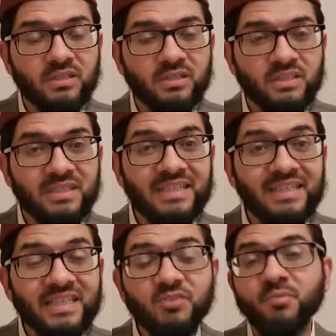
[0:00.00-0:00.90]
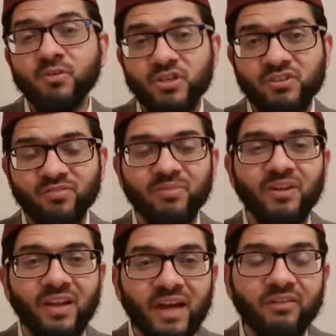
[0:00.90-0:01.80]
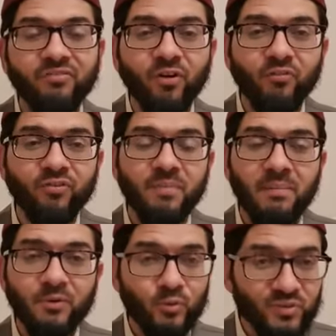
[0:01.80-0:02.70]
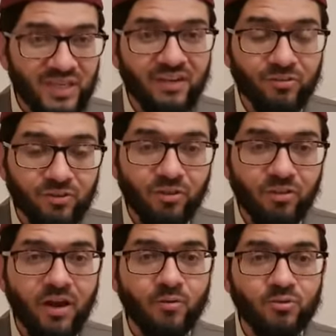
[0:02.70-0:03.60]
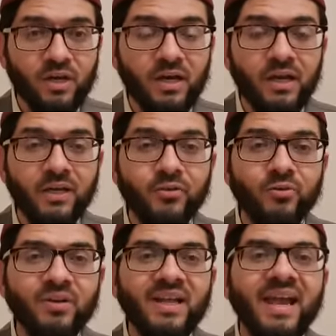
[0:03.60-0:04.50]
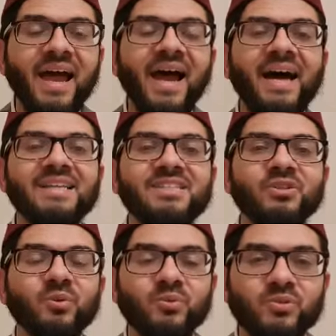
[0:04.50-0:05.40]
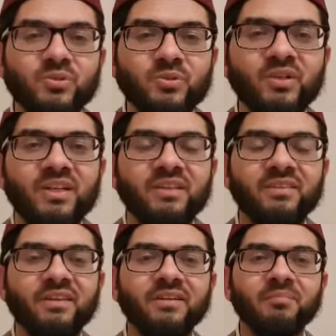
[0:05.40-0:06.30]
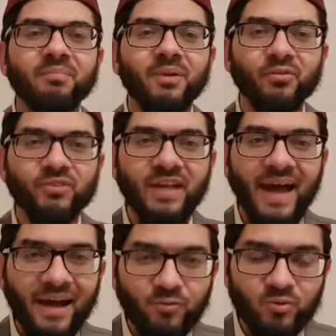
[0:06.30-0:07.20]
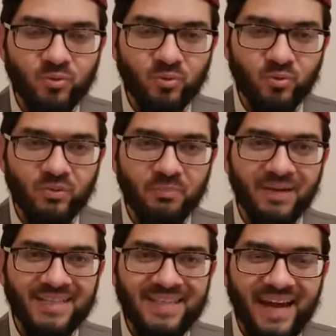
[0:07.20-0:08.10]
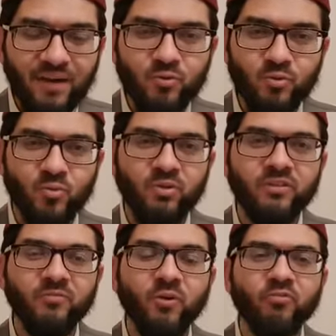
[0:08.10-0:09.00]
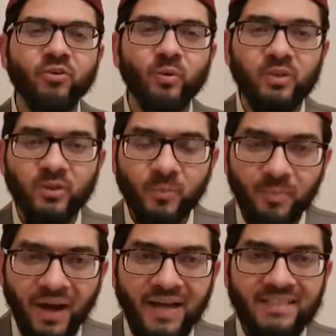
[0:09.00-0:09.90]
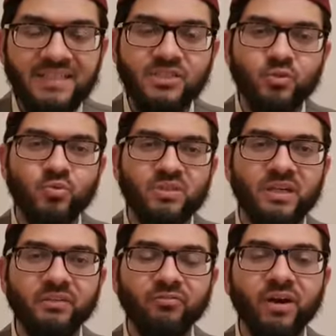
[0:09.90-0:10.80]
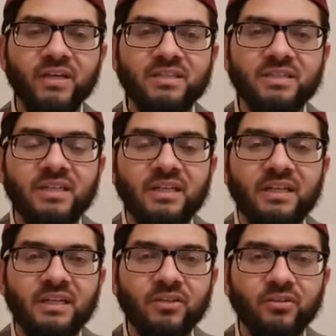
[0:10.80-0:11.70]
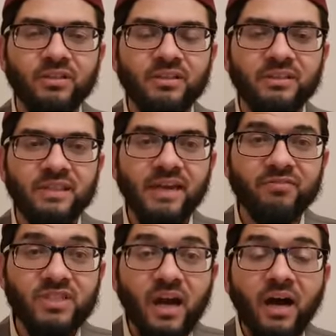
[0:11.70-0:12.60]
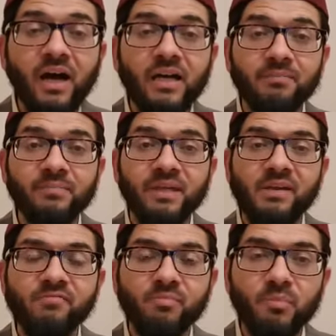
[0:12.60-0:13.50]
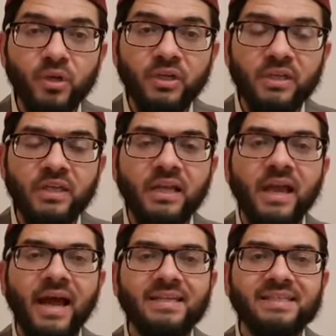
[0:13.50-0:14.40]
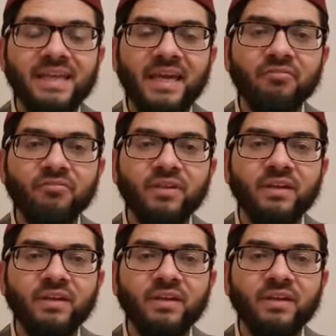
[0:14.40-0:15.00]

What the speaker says: seek inspiration from the life of Imam Hussein radiallahu ta'ala anhu, and also the beloved household, the blessed household of the Prophet, all the companions who sacrificed, you know, gave time, gave money, and gave